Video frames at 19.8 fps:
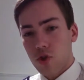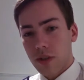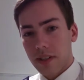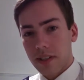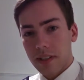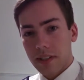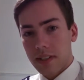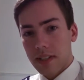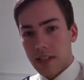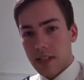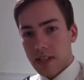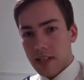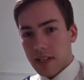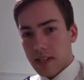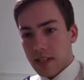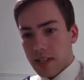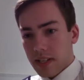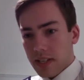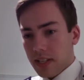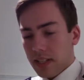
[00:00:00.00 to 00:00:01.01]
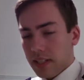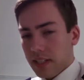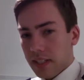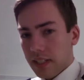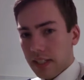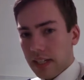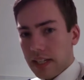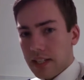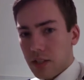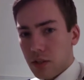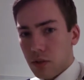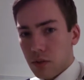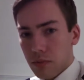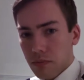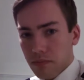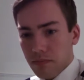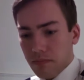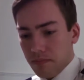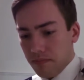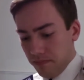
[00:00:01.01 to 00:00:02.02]
tricky. They do
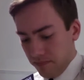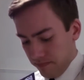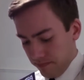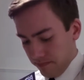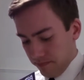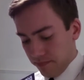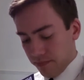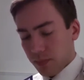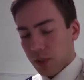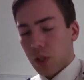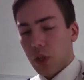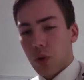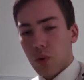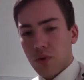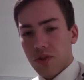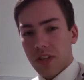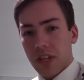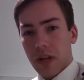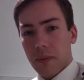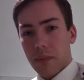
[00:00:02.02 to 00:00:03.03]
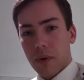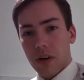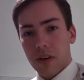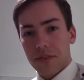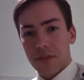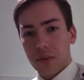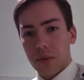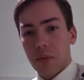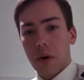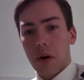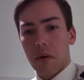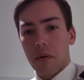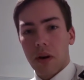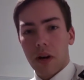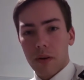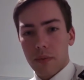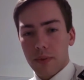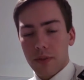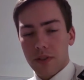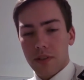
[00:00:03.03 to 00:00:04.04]
loosen up after a while.
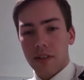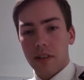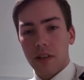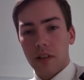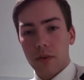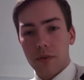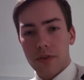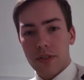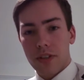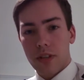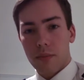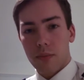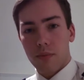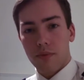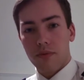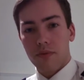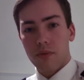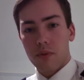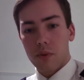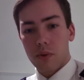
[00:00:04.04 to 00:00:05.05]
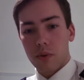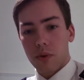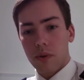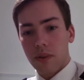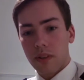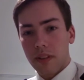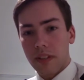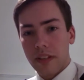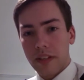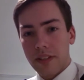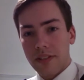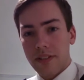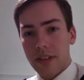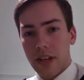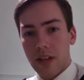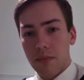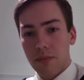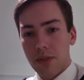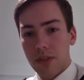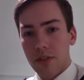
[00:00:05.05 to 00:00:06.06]
I hope it's going to loosen up before the
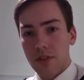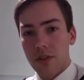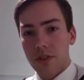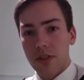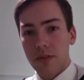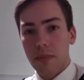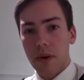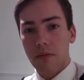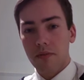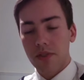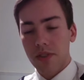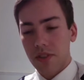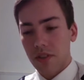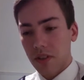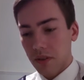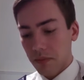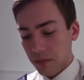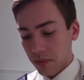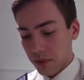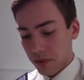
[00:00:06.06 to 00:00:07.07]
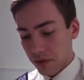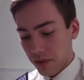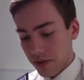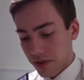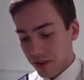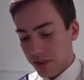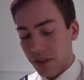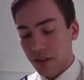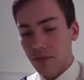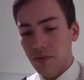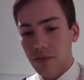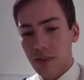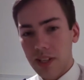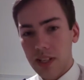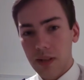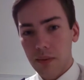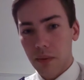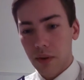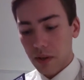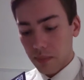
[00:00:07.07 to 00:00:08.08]
exams in just a month's time, because I don't
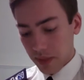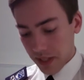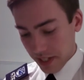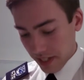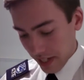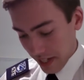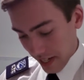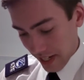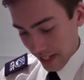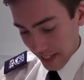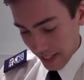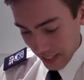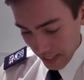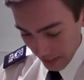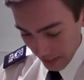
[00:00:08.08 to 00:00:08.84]
really want to be sitting there